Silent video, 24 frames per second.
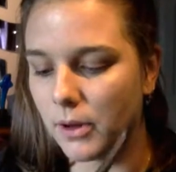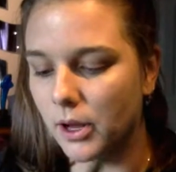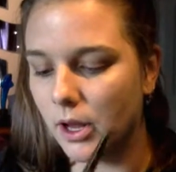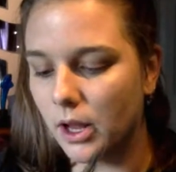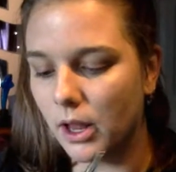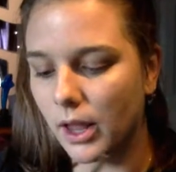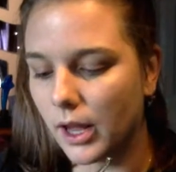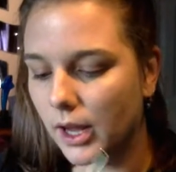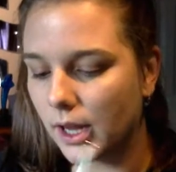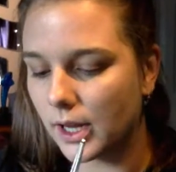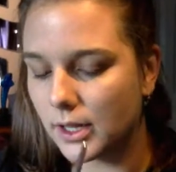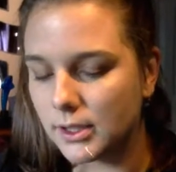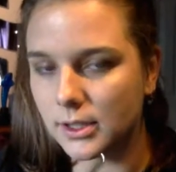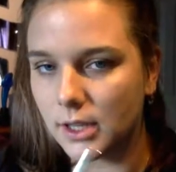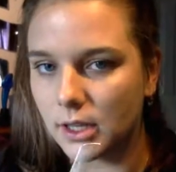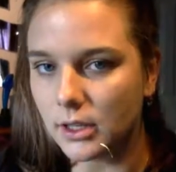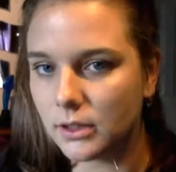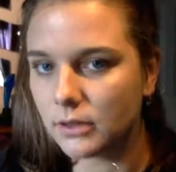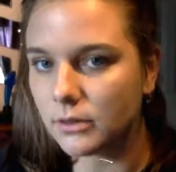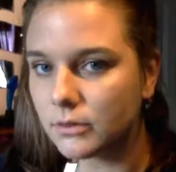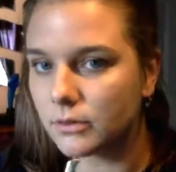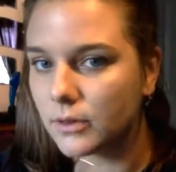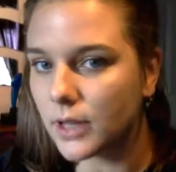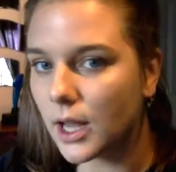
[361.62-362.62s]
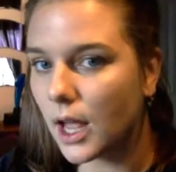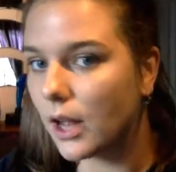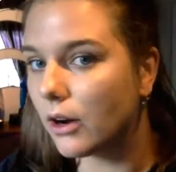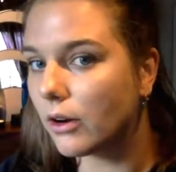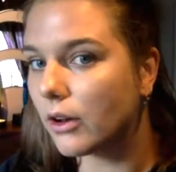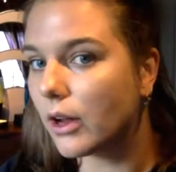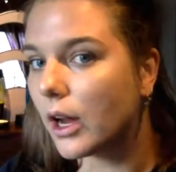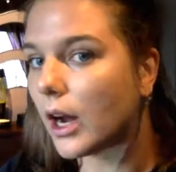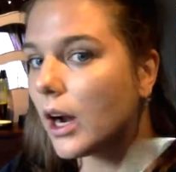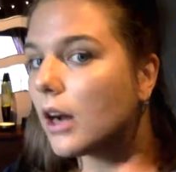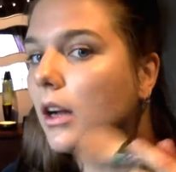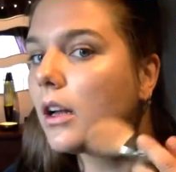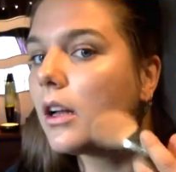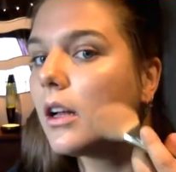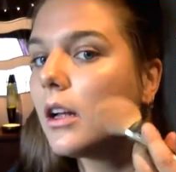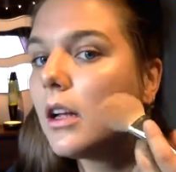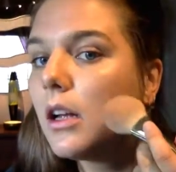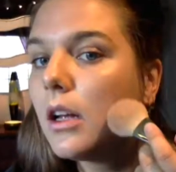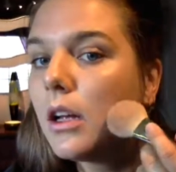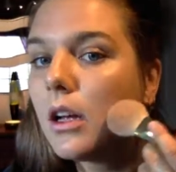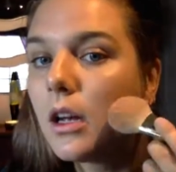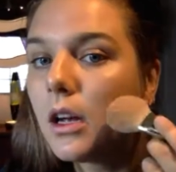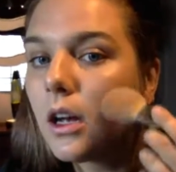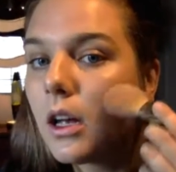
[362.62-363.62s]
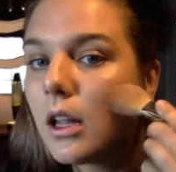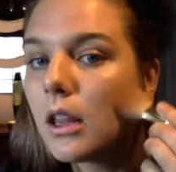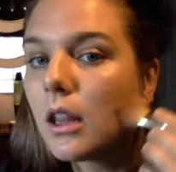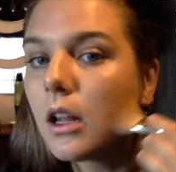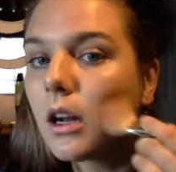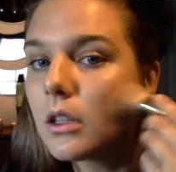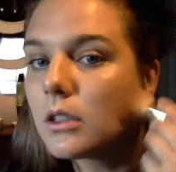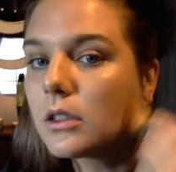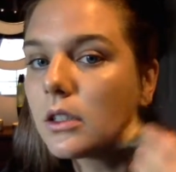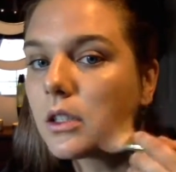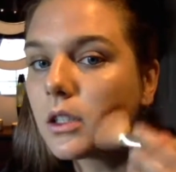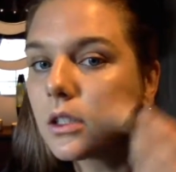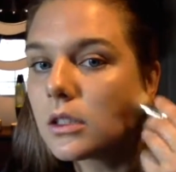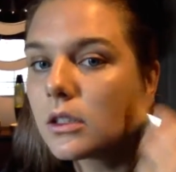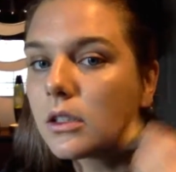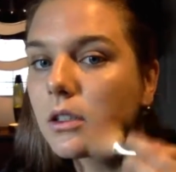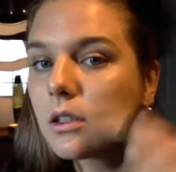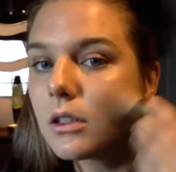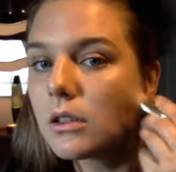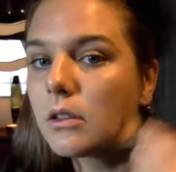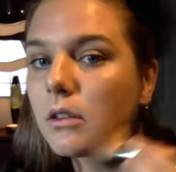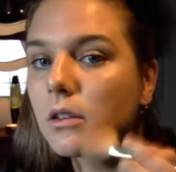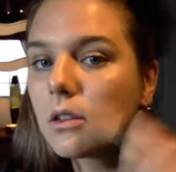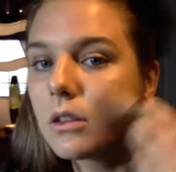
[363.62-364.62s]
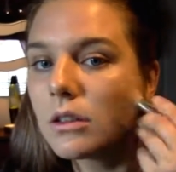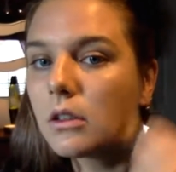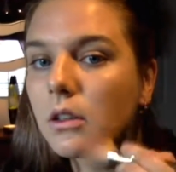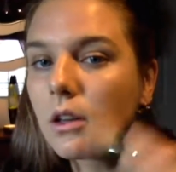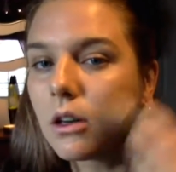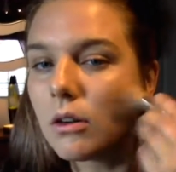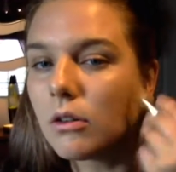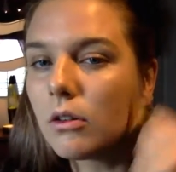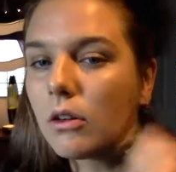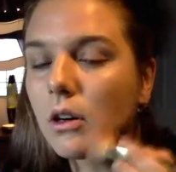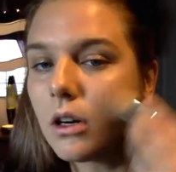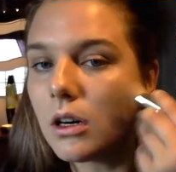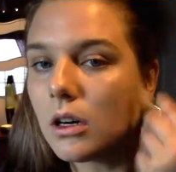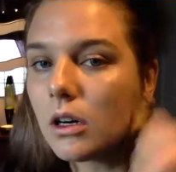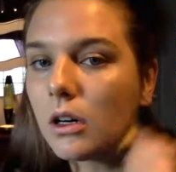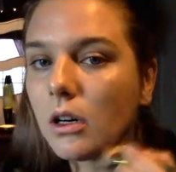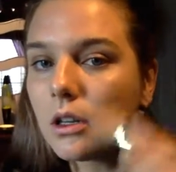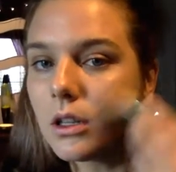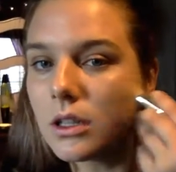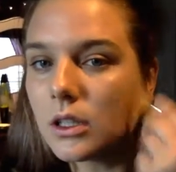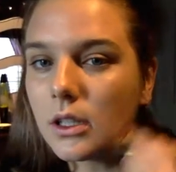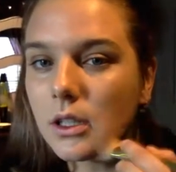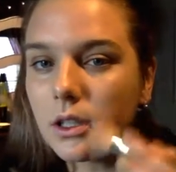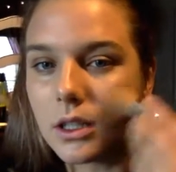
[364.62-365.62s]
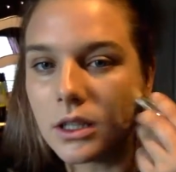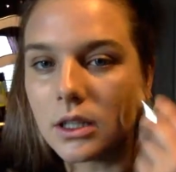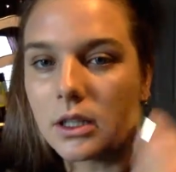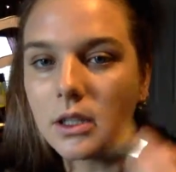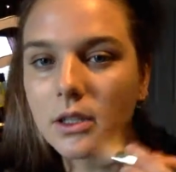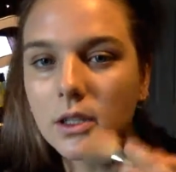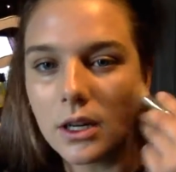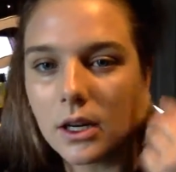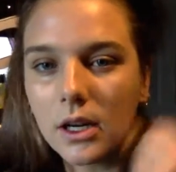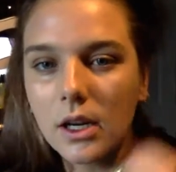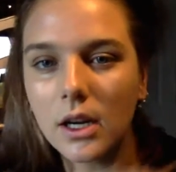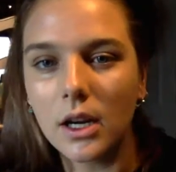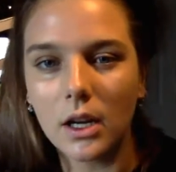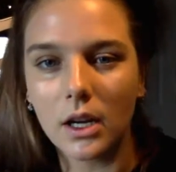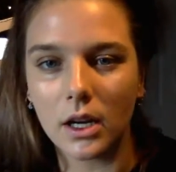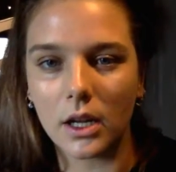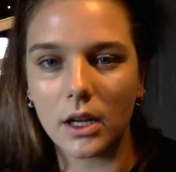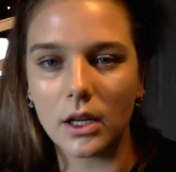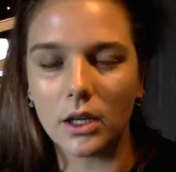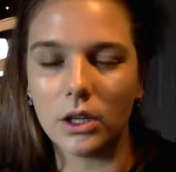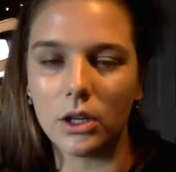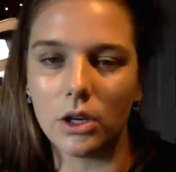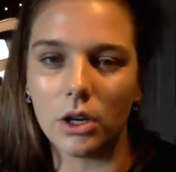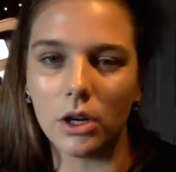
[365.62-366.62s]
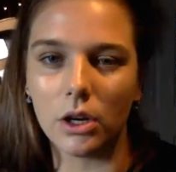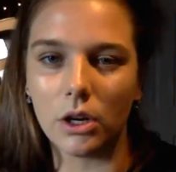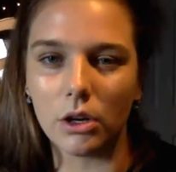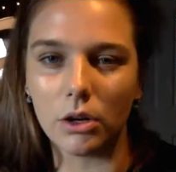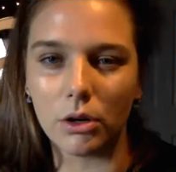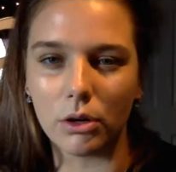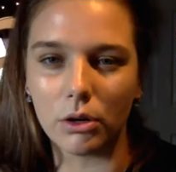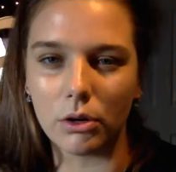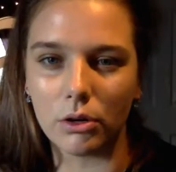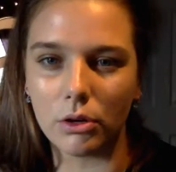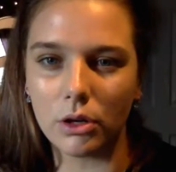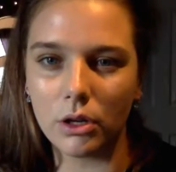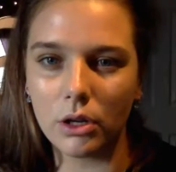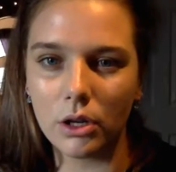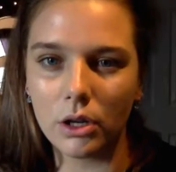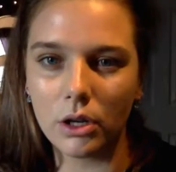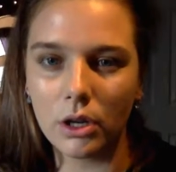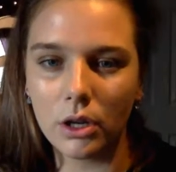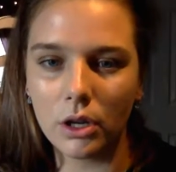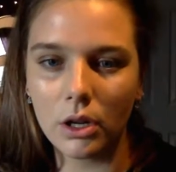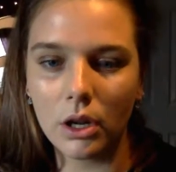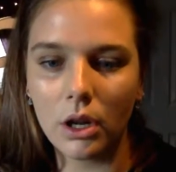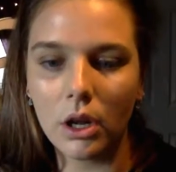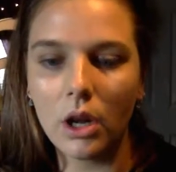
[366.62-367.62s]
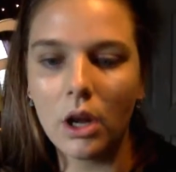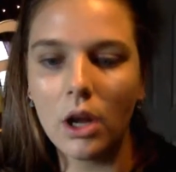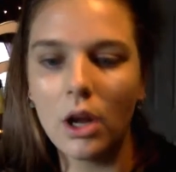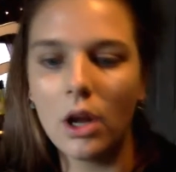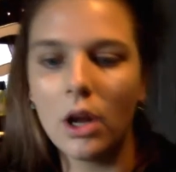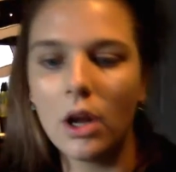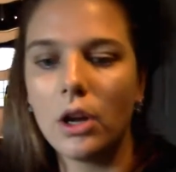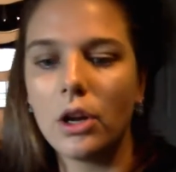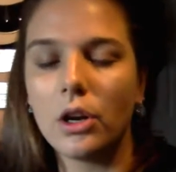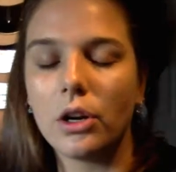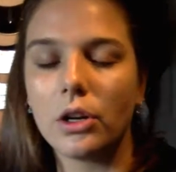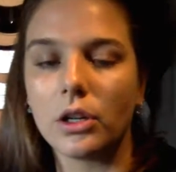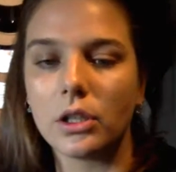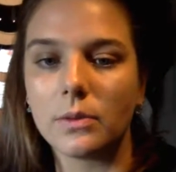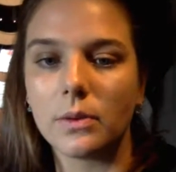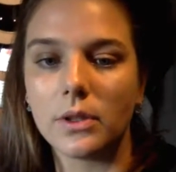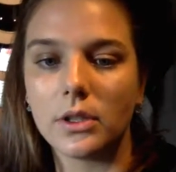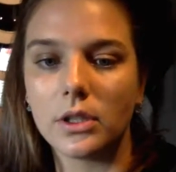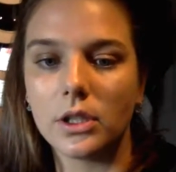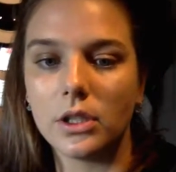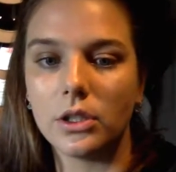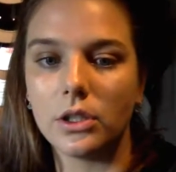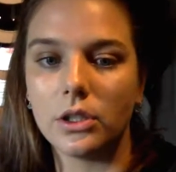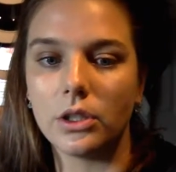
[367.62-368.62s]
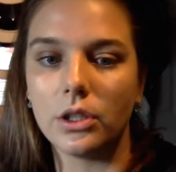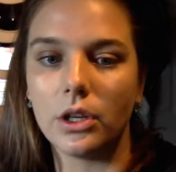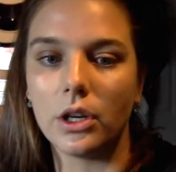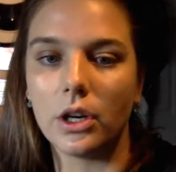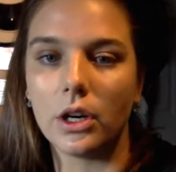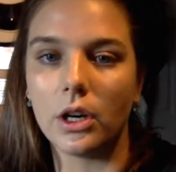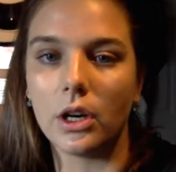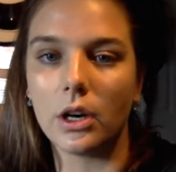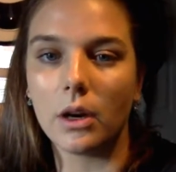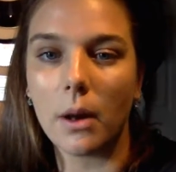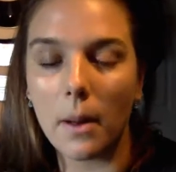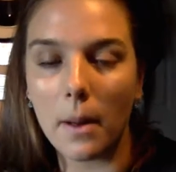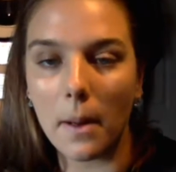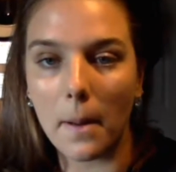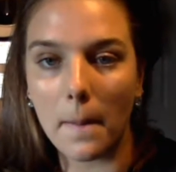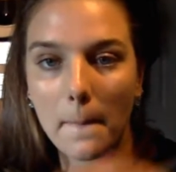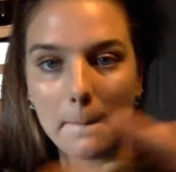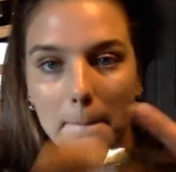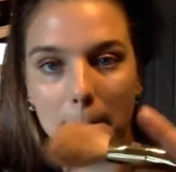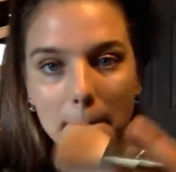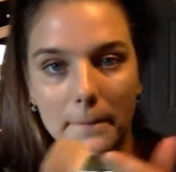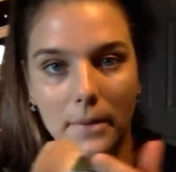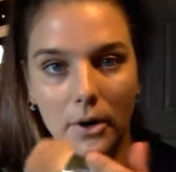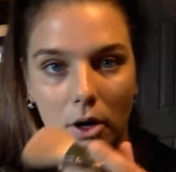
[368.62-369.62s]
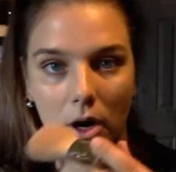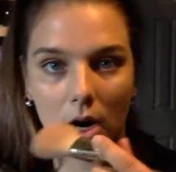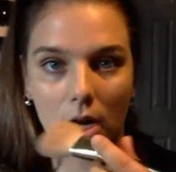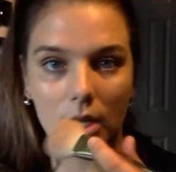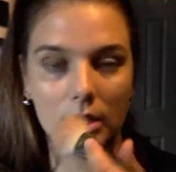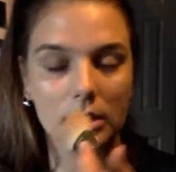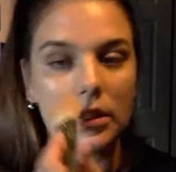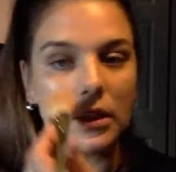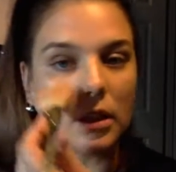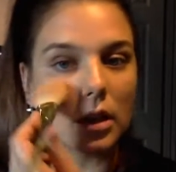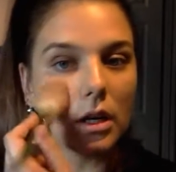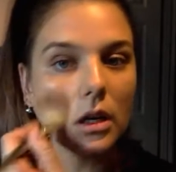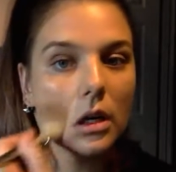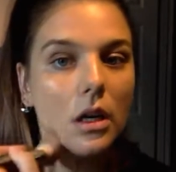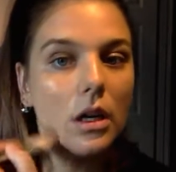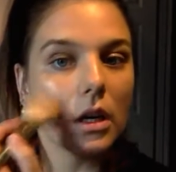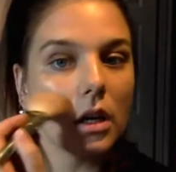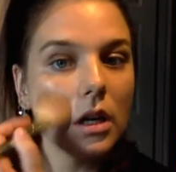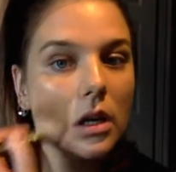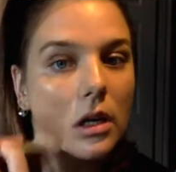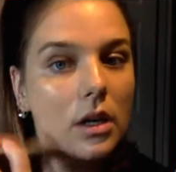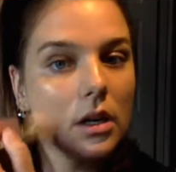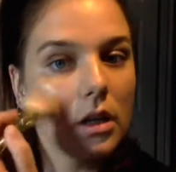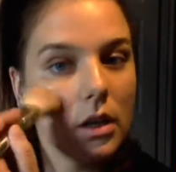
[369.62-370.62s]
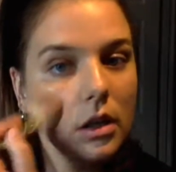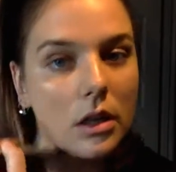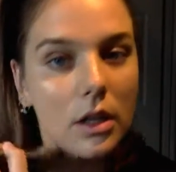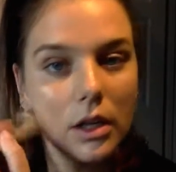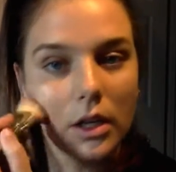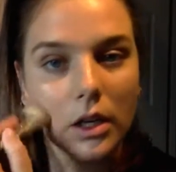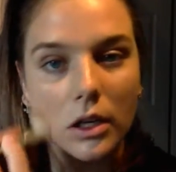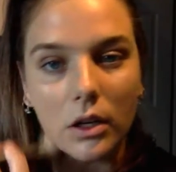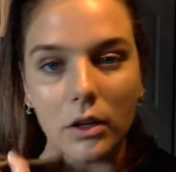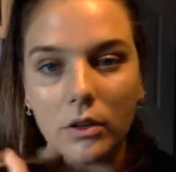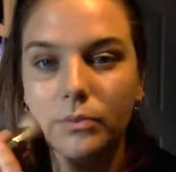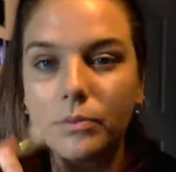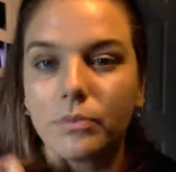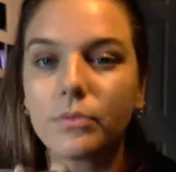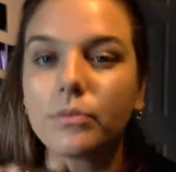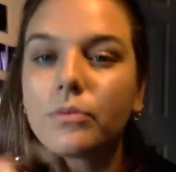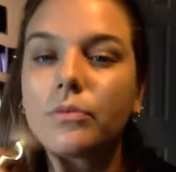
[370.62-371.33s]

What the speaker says: but like I said, I don't care. And then I'll just go all in this area, and I know you're supposed to do your bronzer, you know,